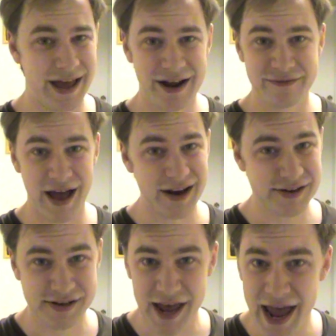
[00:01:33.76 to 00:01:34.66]
And I've gotta
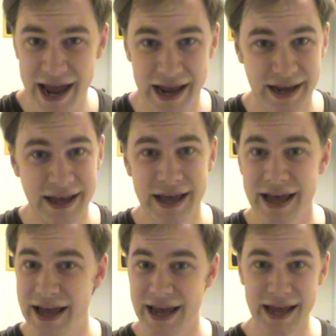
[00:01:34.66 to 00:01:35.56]
say,
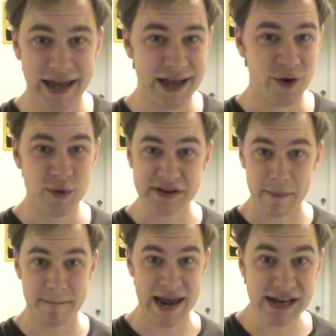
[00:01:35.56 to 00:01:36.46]
it was
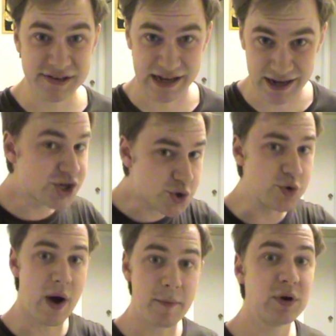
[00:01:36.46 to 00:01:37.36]
amazing.
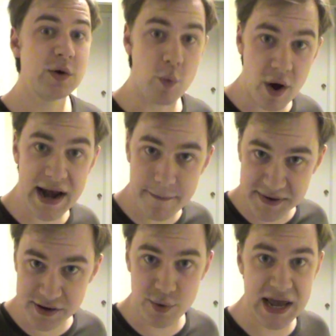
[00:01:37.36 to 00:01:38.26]
True, I'm only one
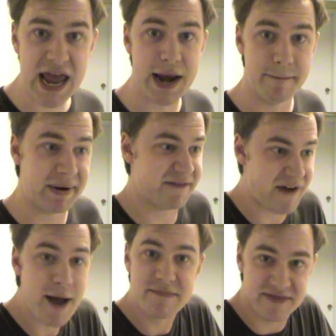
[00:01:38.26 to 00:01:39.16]
episode in, but
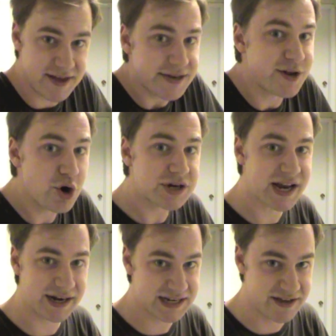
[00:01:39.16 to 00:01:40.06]
if I'm this
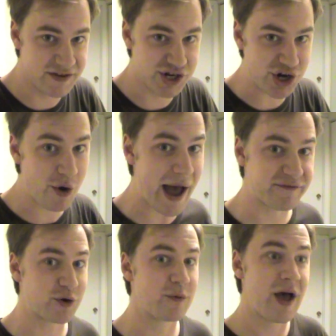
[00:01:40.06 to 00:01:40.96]
hooked on a TV show
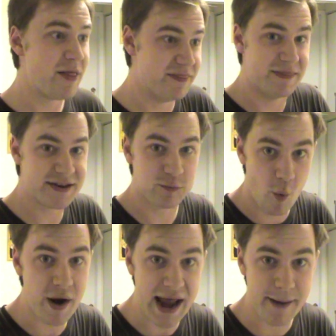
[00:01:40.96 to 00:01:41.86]
after this
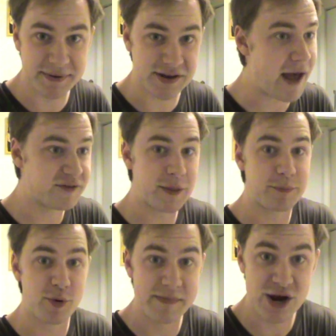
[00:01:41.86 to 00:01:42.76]
one episode, after
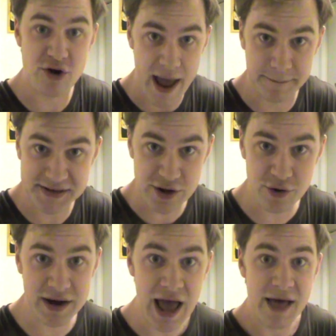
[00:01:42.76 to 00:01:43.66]
the premiere
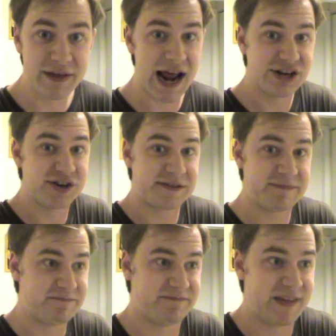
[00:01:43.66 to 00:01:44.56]
episode, then I just,